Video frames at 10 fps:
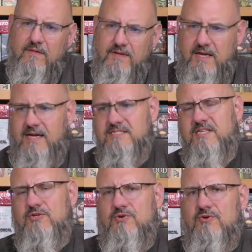the gods
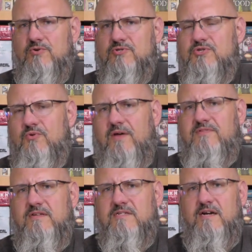that you use throughout
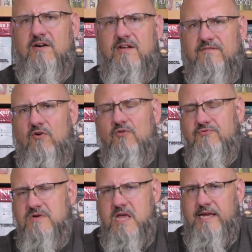the entirety of all
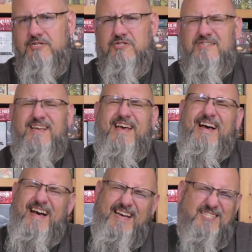3 ages.
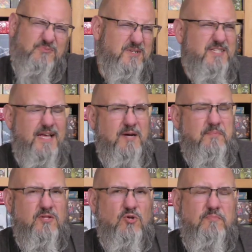I switch that
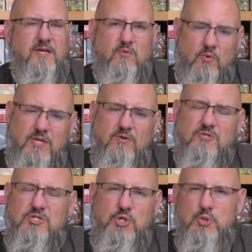up a little bit, and we
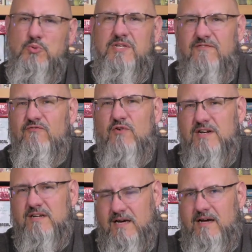use 2
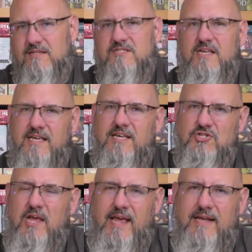different gods
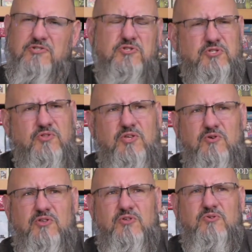each age so that you
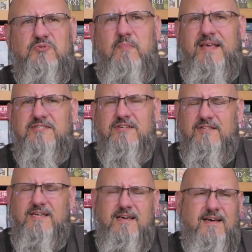can use
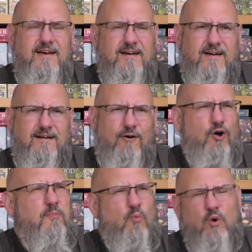basically
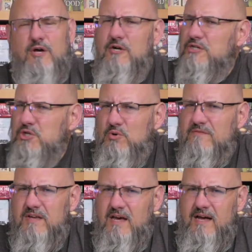all but 1 or 2
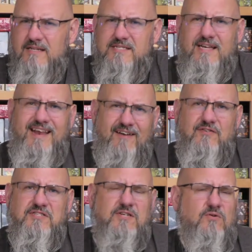of the gods in
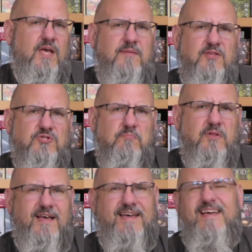every single game that you
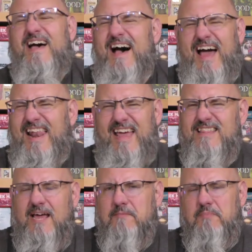play. I
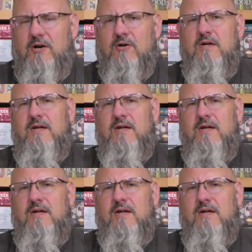like that better,